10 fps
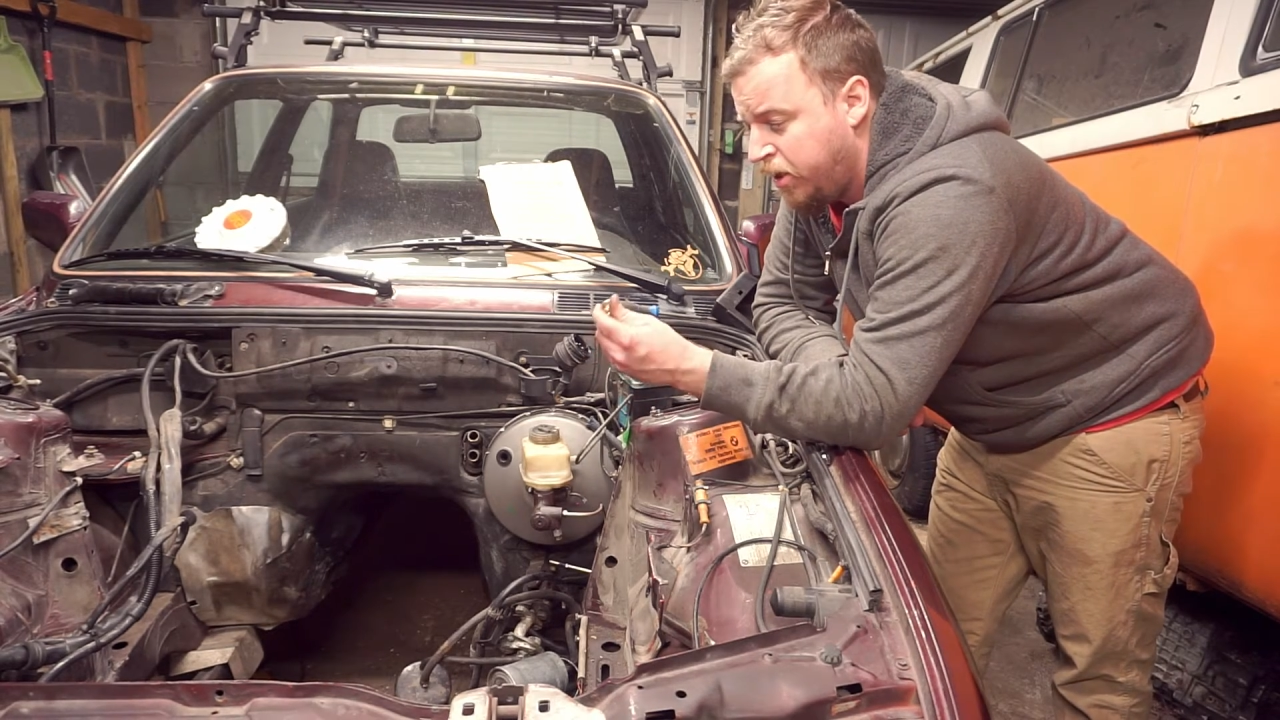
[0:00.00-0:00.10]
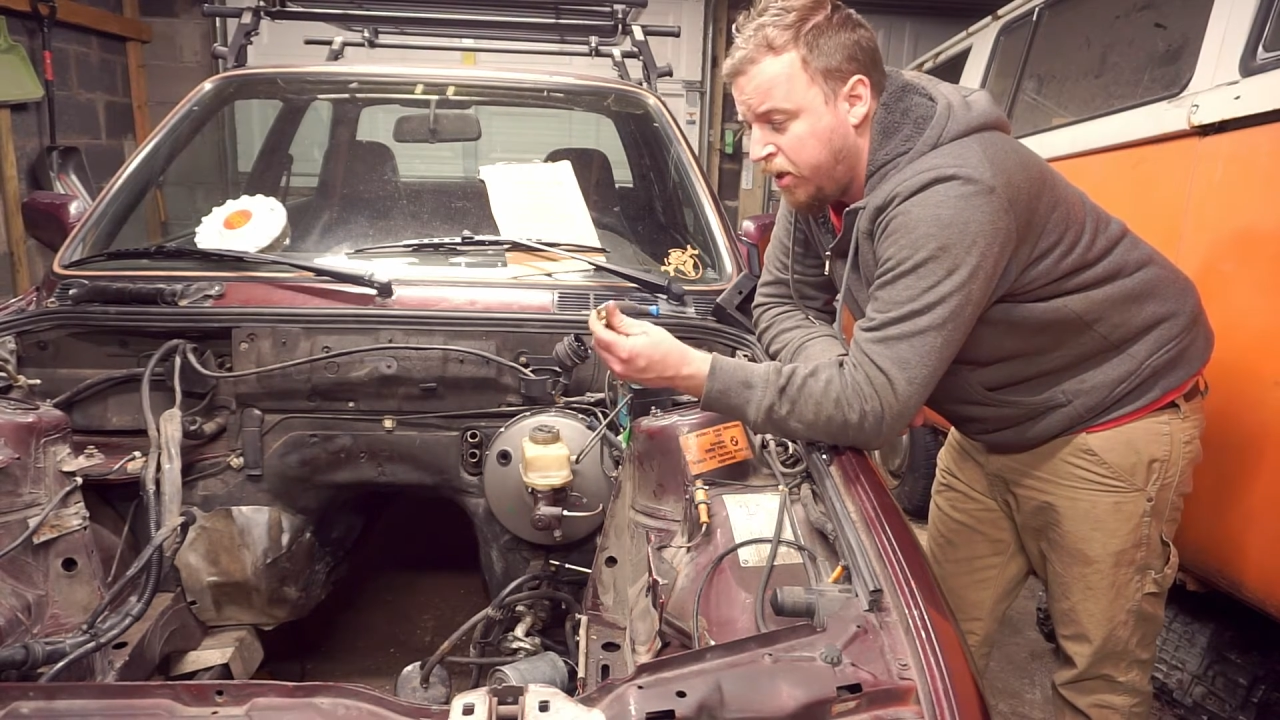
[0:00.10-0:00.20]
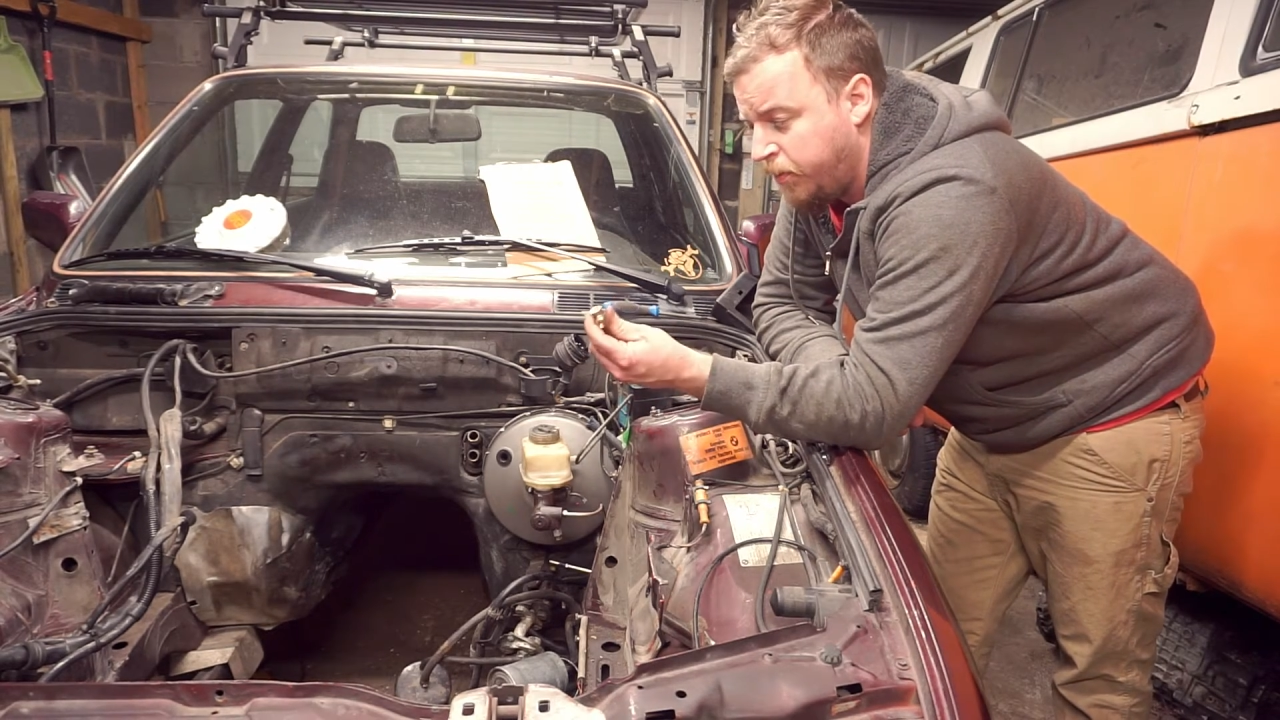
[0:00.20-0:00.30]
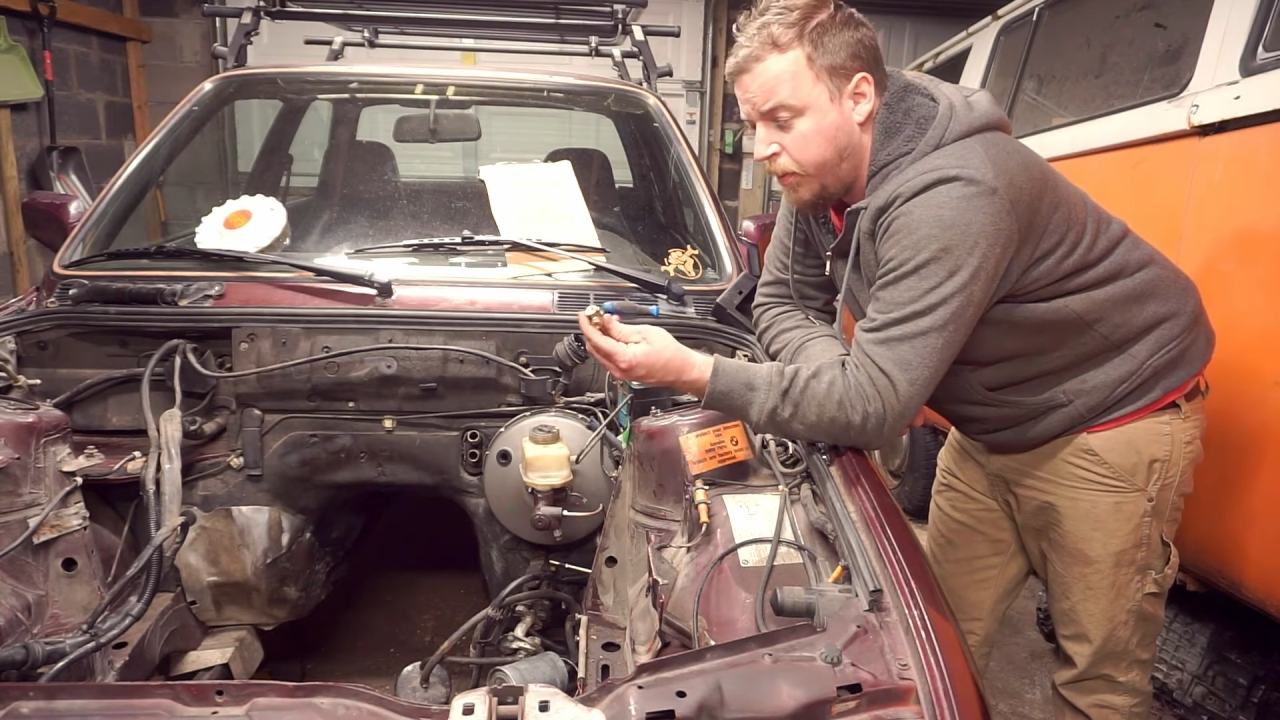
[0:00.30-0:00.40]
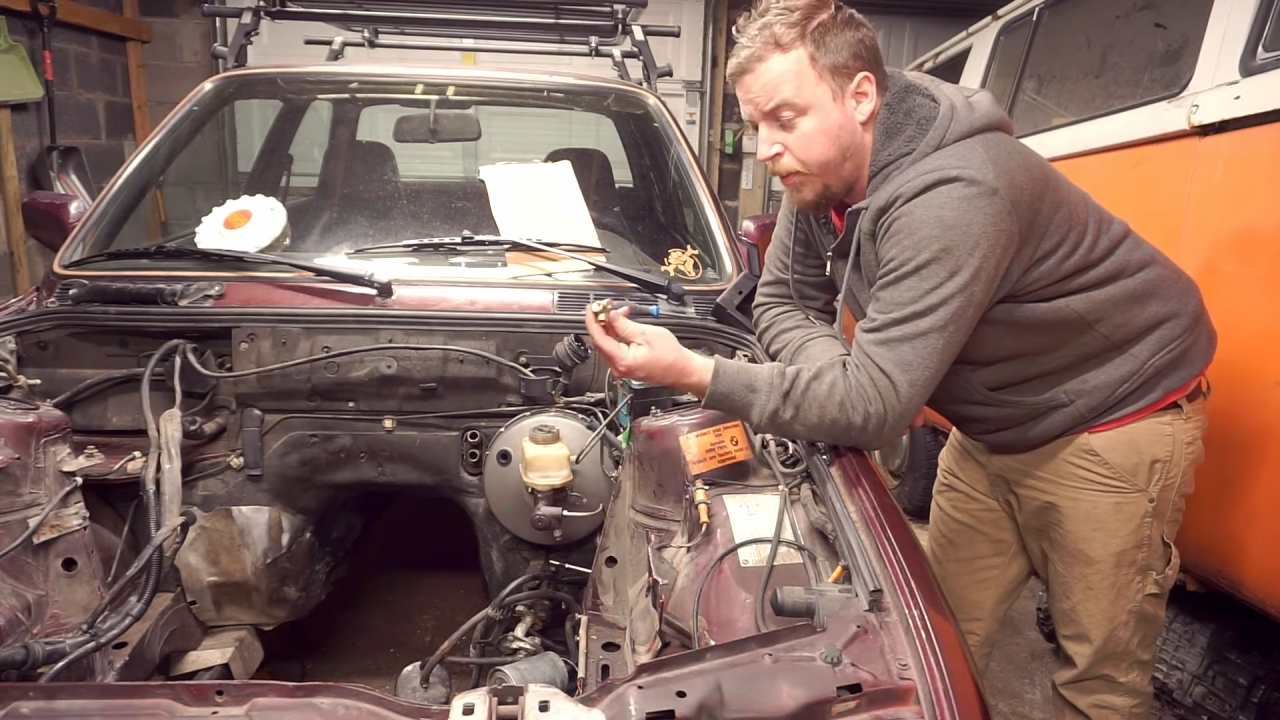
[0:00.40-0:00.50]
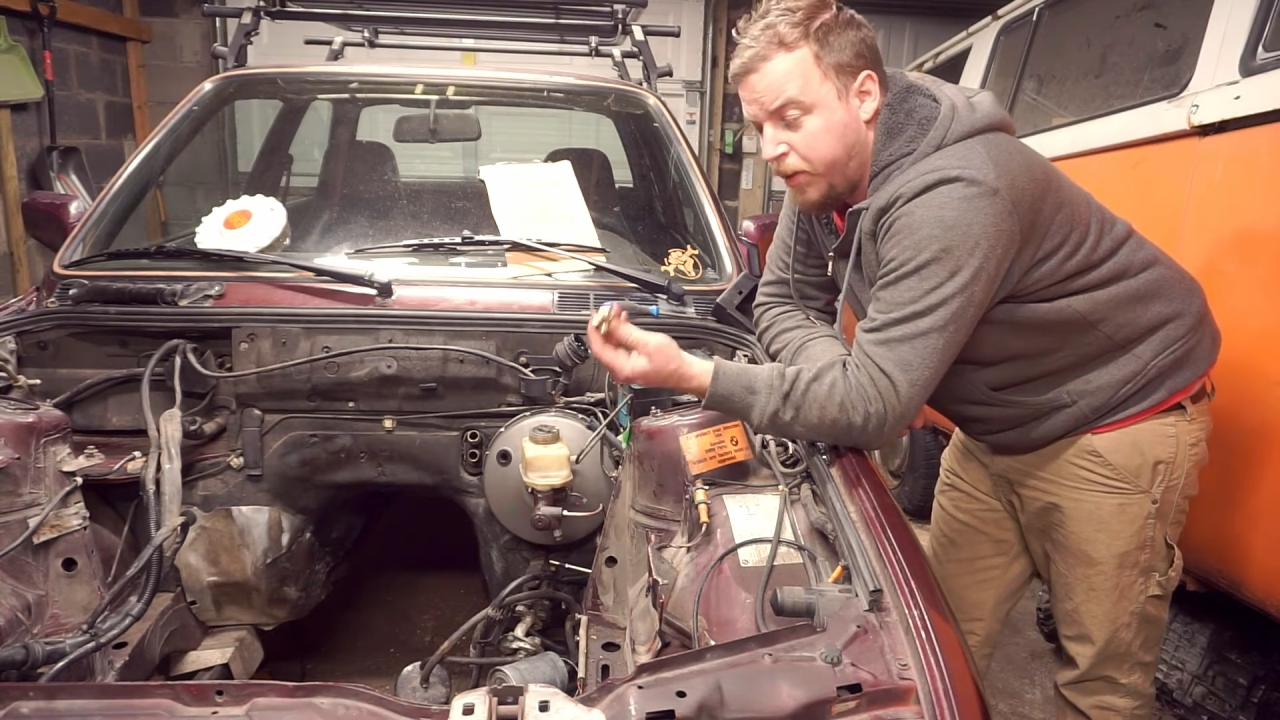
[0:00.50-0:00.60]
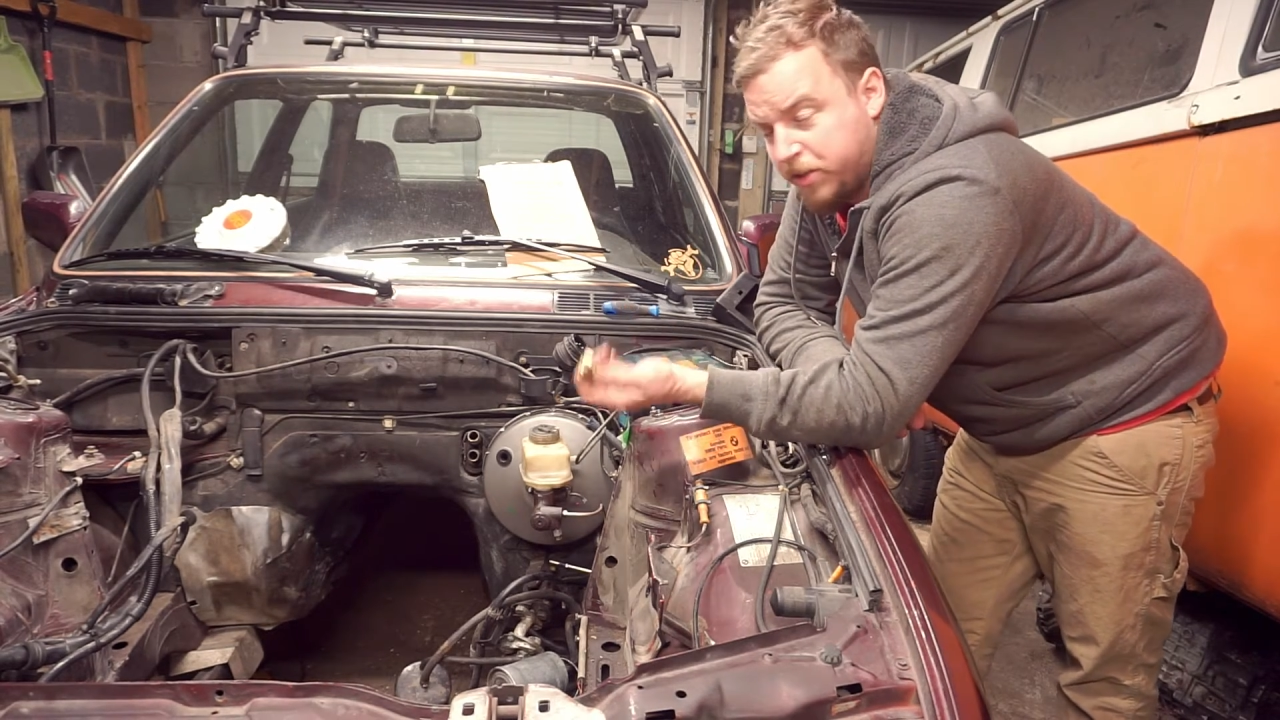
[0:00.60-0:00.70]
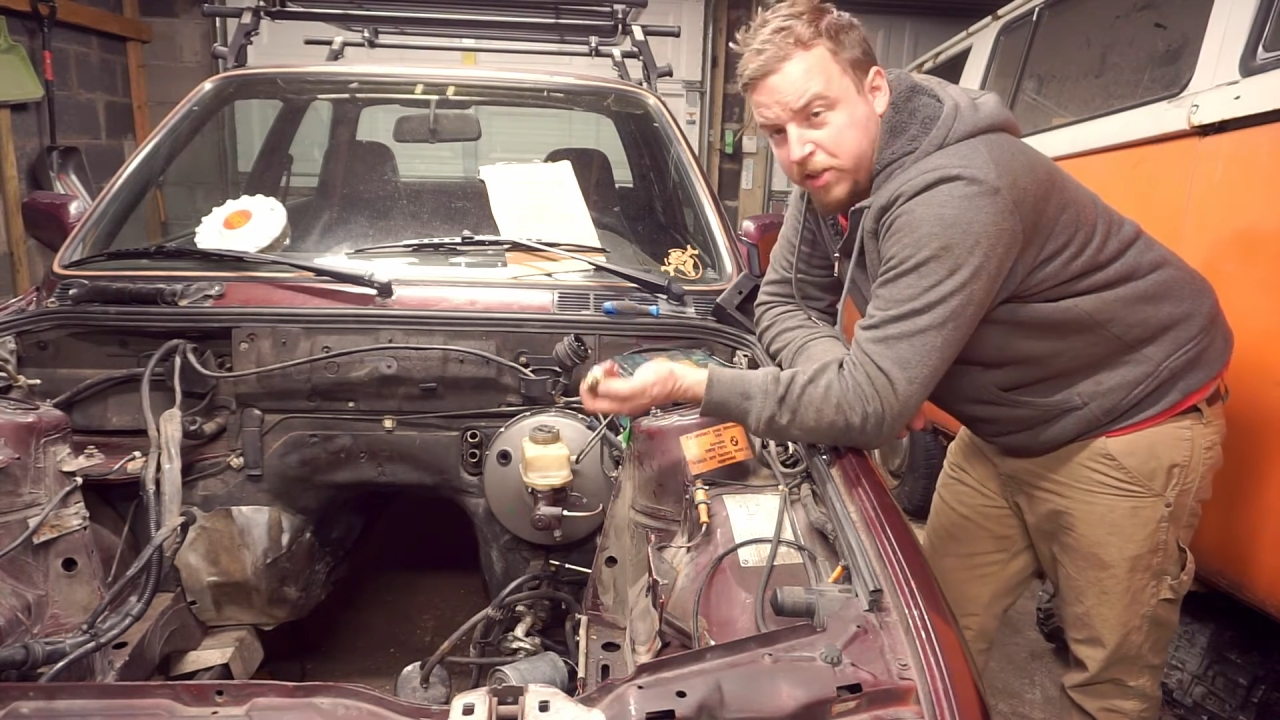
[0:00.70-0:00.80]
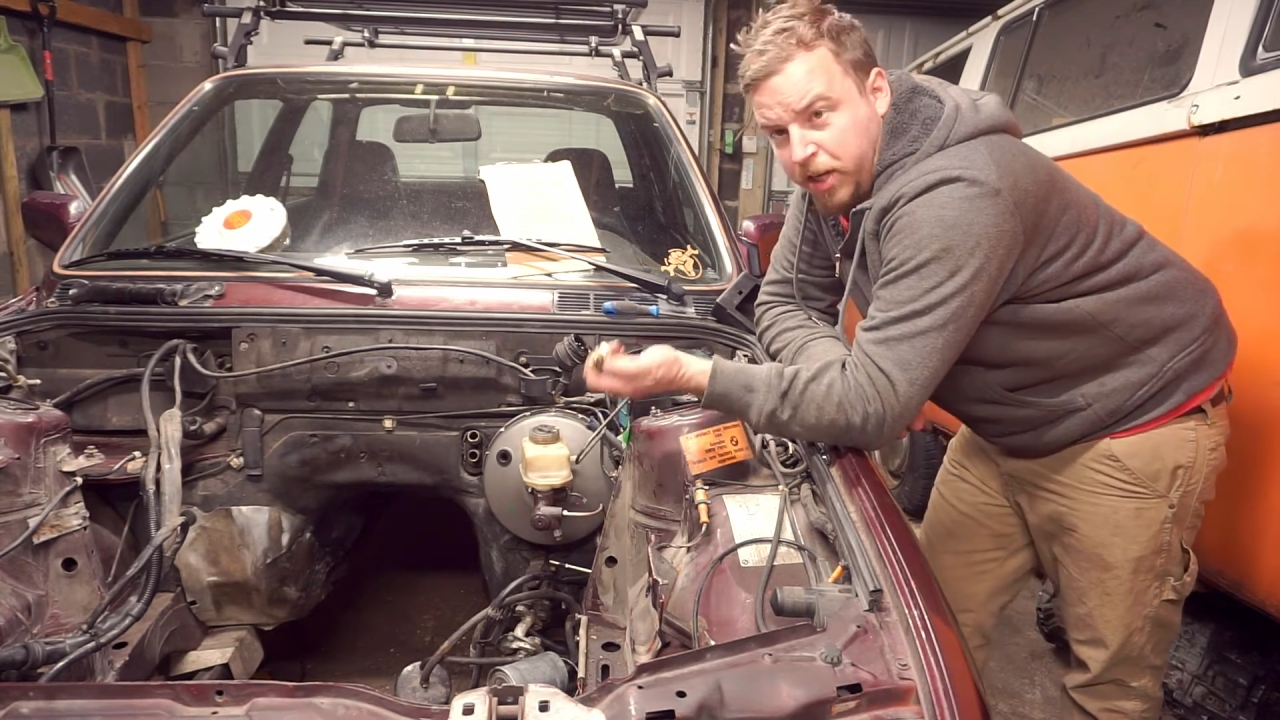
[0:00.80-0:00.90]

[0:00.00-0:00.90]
But we bought this